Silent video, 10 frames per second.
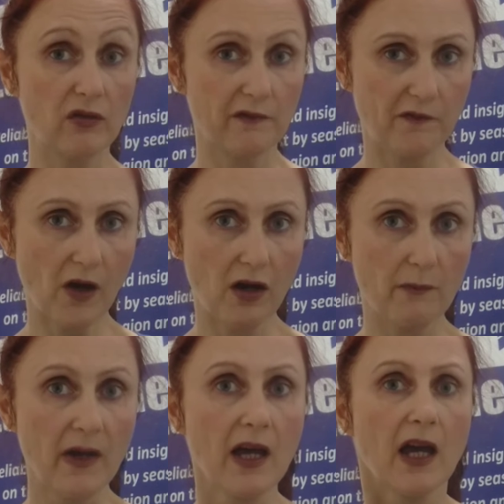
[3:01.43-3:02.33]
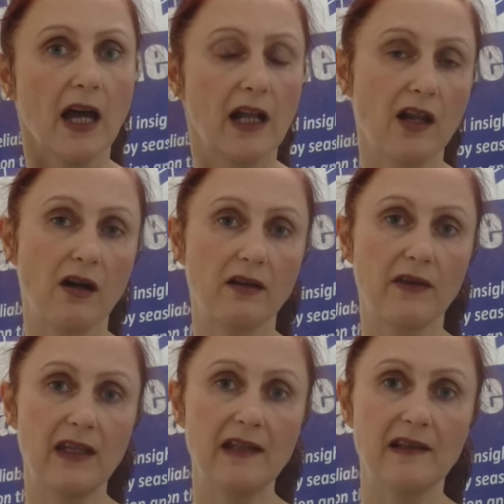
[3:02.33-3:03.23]
who farm along
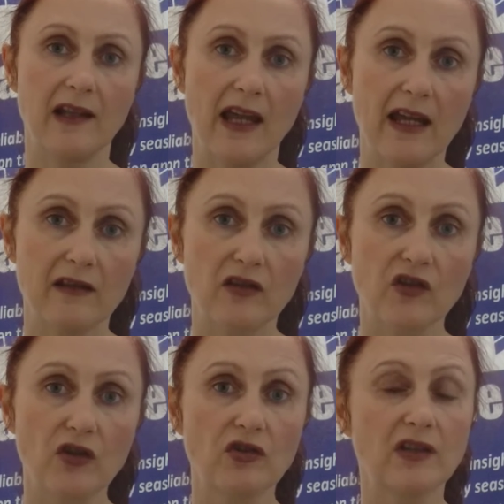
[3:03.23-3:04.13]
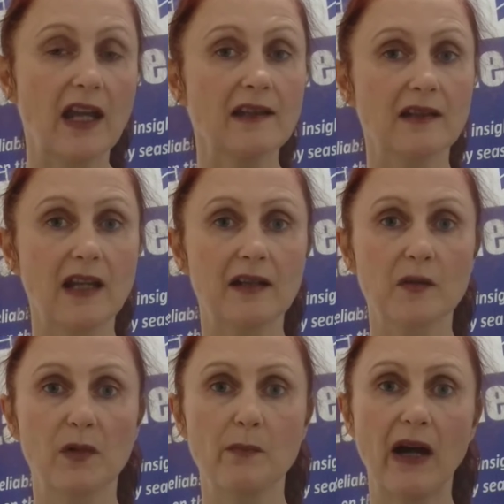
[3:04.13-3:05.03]
these lands. So today's
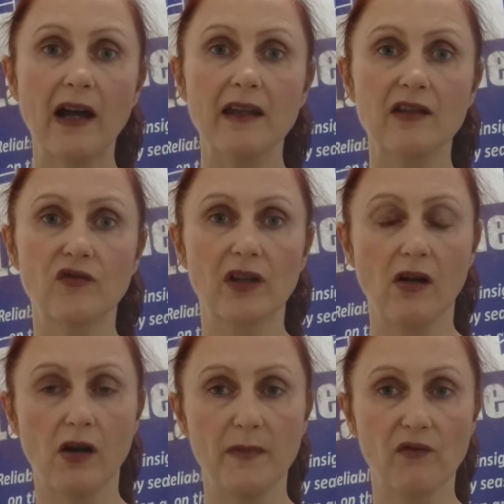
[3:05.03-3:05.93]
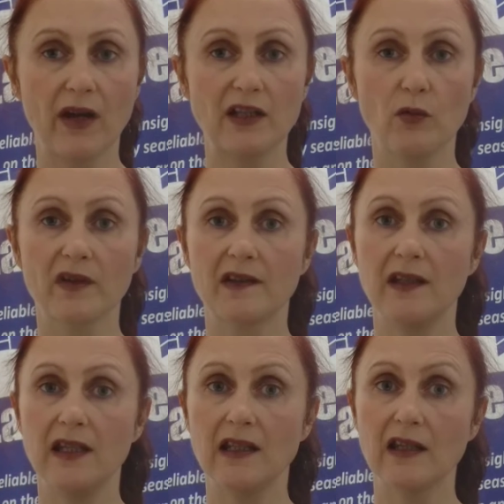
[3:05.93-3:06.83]
announcement by Israel Army Radio was
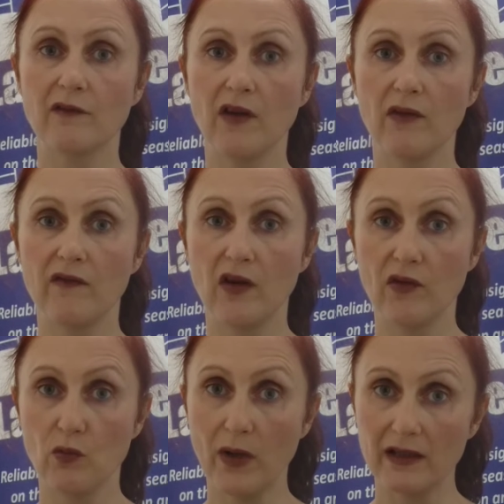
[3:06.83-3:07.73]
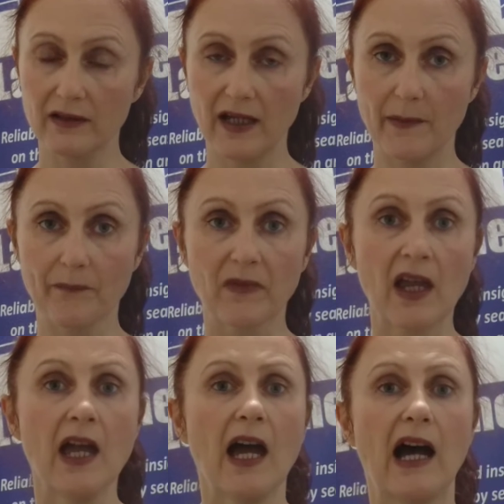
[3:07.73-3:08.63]
seen as very, very welcome.
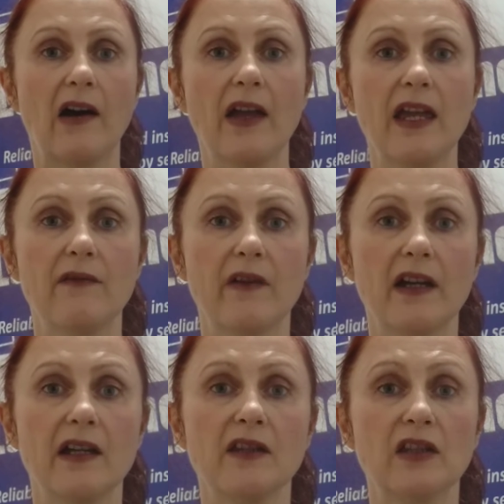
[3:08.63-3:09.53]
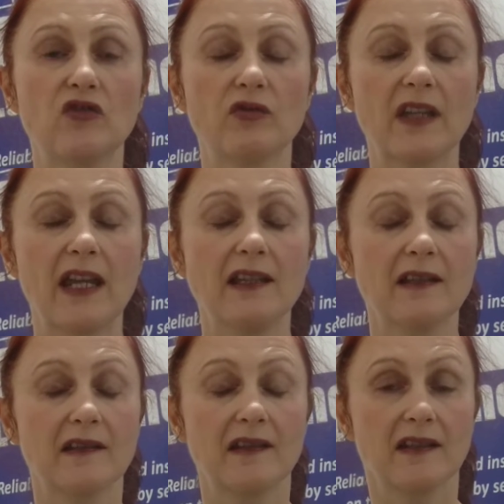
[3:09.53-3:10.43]
However, the
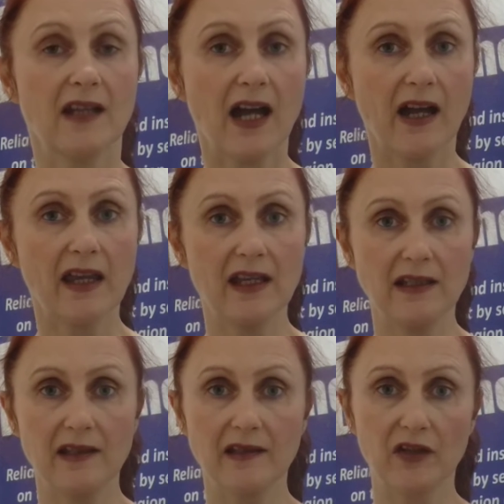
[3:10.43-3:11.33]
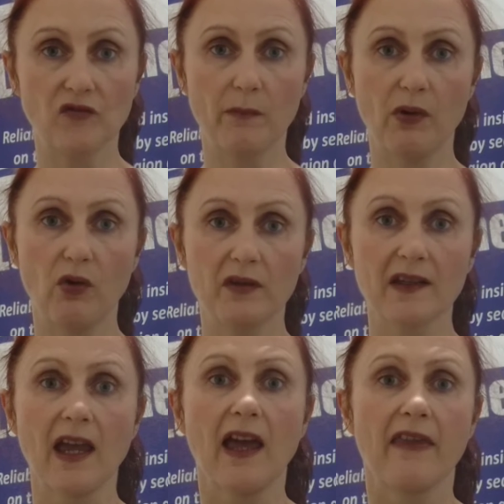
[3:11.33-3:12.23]
Jordanians deny any such reports
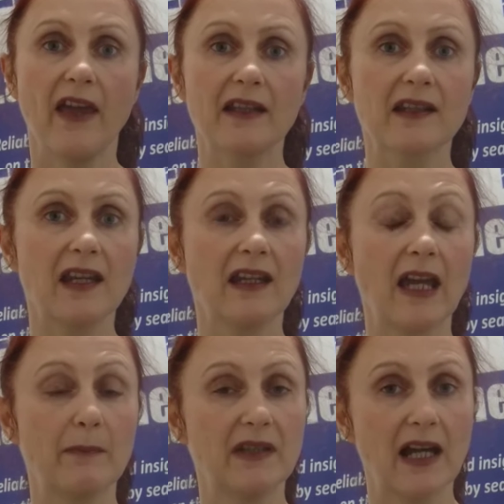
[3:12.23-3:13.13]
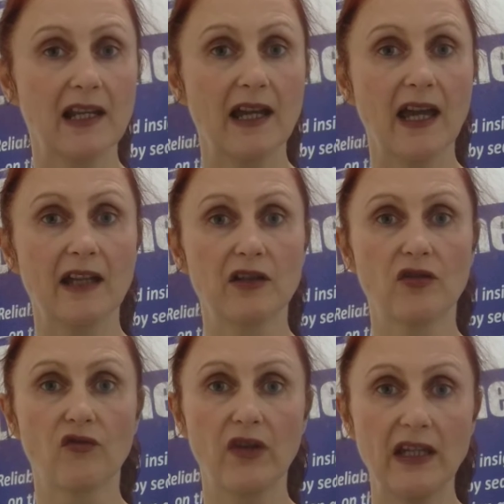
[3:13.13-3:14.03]
that King Abdullah had
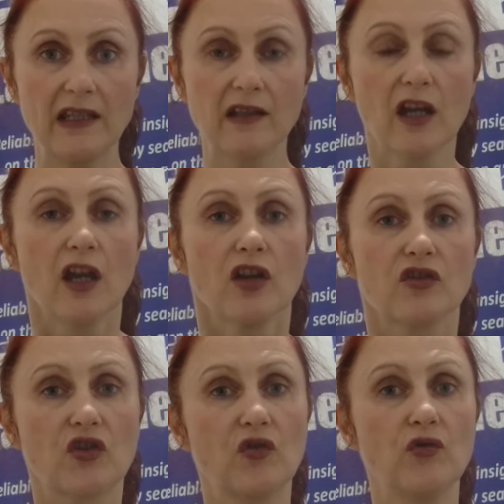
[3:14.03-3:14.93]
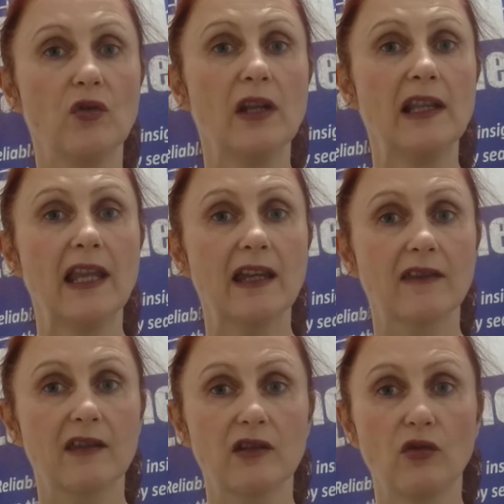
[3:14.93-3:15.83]
agreed to
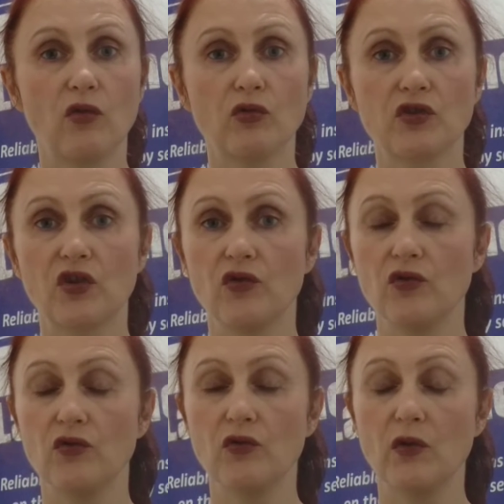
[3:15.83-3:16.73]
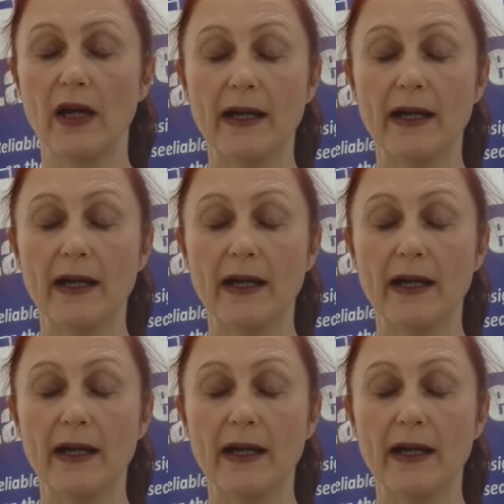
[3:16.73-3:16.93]
lengthen or to